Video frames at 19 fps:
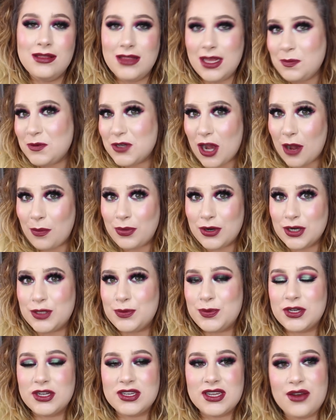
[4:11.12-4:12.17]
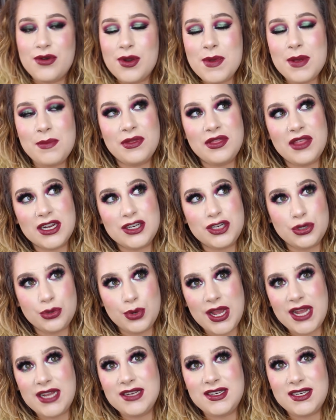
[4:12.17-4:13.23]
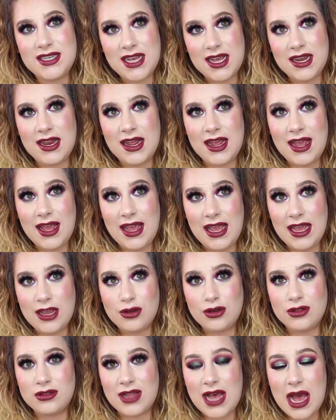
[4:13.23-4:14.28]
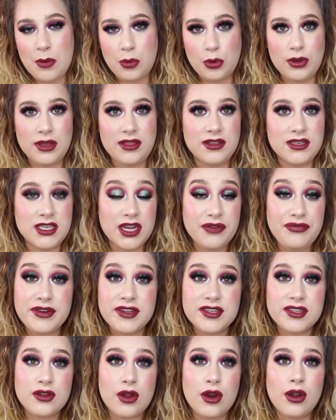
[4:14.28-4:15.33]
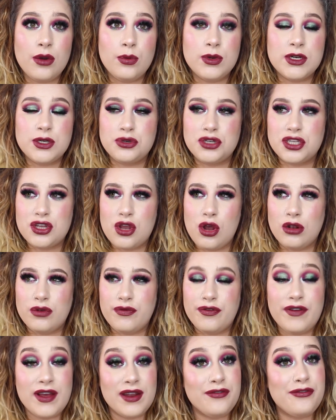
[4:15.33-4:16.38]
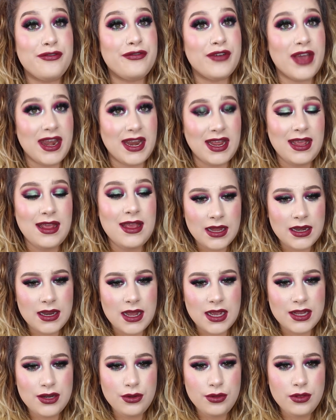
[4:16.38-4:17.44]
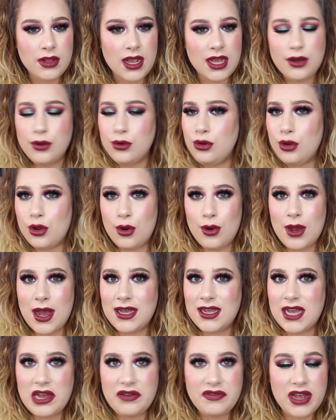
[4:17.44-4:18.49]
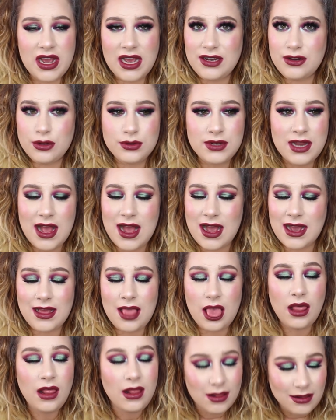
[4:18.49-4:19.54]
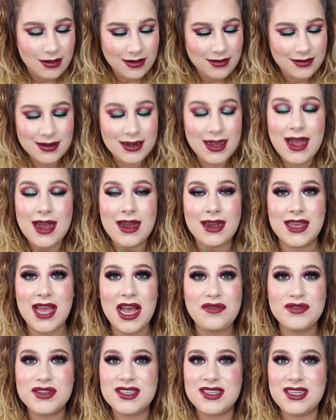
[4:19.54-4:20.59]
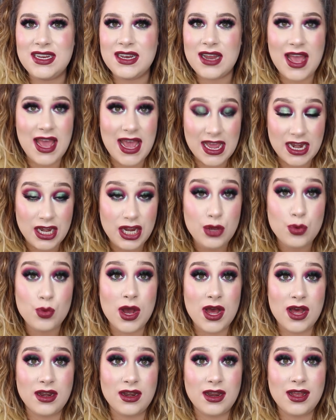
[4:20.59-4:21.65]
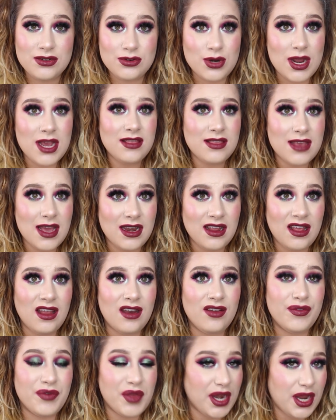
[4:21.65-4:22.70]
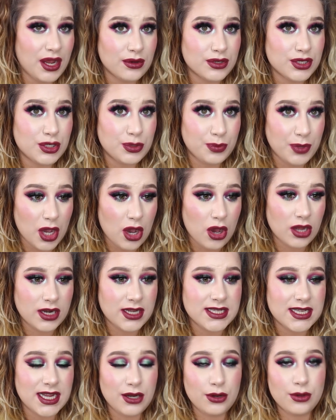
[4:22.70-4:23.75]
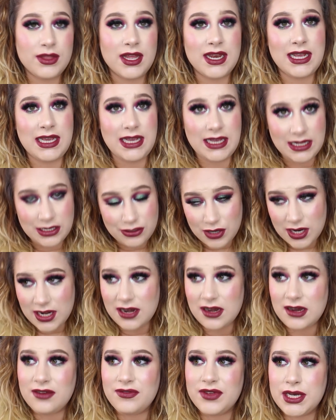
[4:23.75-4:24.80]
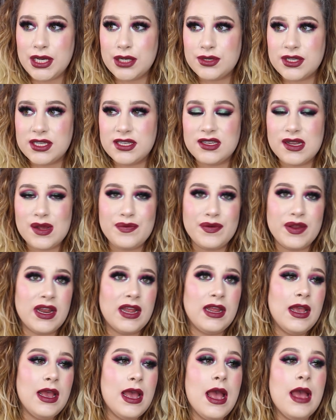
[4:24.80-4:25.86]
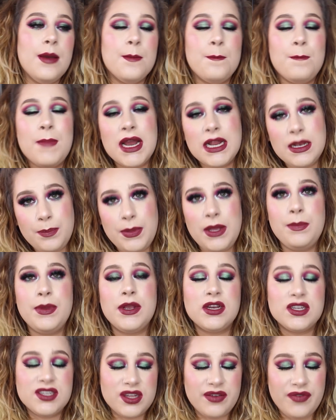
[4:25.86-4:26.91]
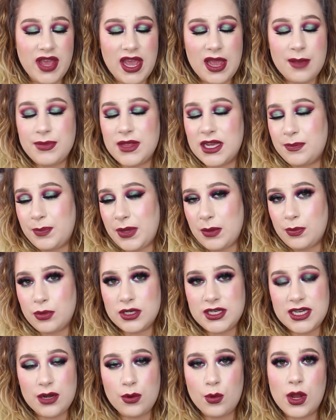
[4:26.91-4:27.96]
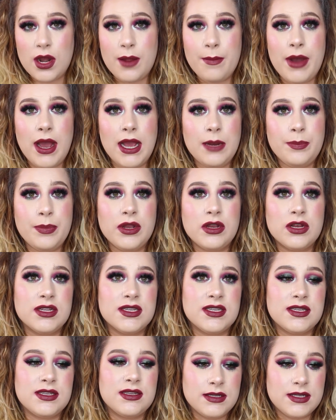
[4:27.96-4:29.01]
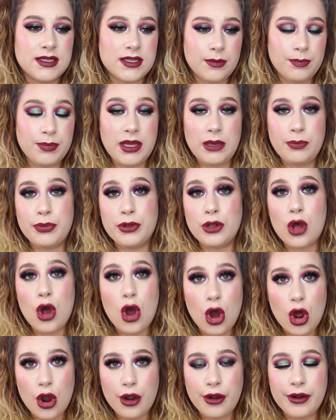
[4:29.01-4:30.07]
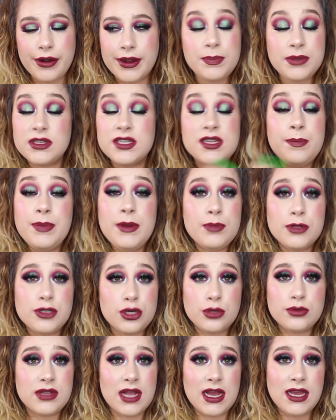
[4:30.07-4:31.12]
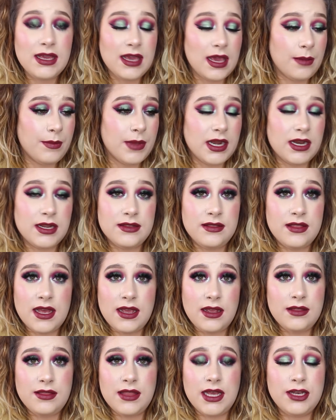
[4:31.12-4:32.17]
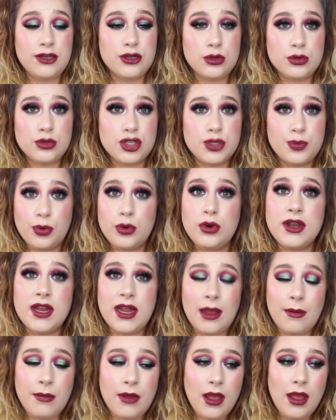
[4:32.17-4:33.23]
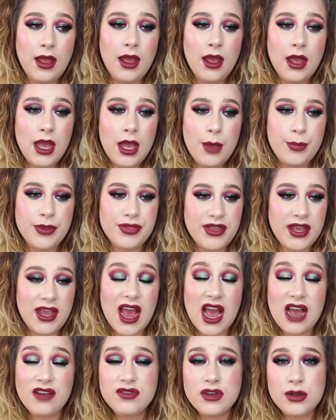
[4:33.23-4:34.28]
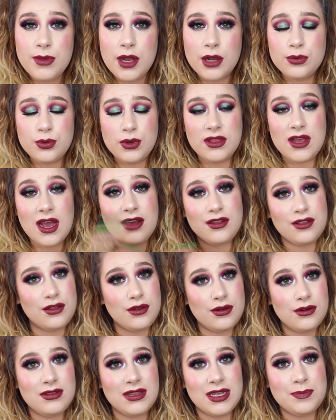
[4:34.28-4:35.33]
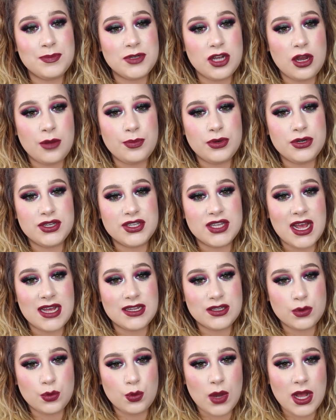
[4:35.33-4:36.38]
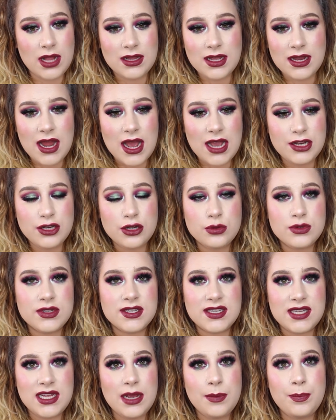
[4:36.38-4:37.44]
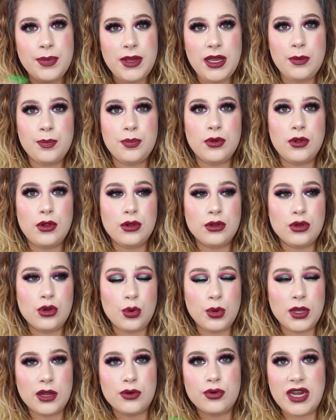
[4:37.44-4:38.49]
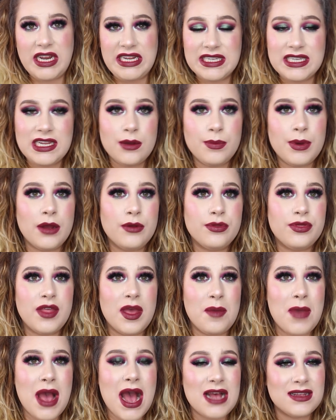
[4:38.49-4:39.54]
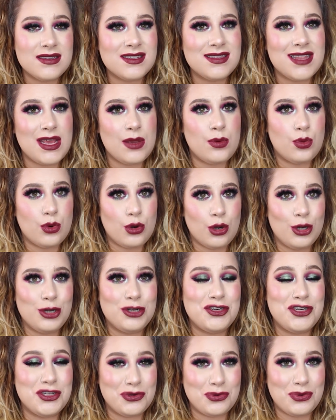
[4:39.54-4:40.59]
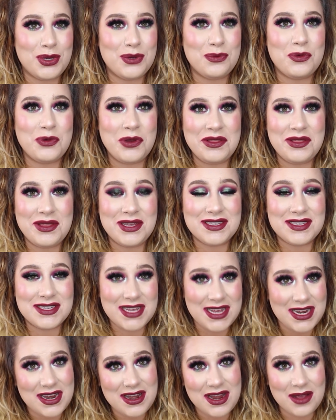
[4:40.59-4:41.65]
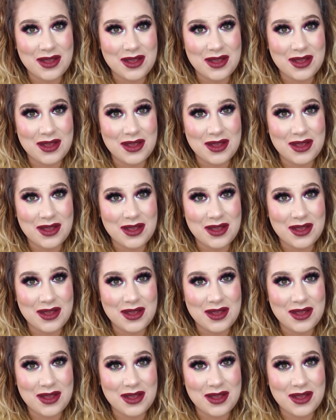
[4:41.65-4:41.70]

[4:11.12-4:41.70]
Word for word: lip toppers, because I remember that Jouer did a collab with Jeffree Star, which was called Funfetti, and I don't I don't know I have I don't uh, I haven't seen anyone try that in videos, to be honest. I know that he tried it in videos and stuff, and I might be because of him that people didn't want to buy it, because some people are some people don't like him and they don't support him. But they have come out with other lip toppers as well, and I don't see people going crazy about them as they were doing with this Skinny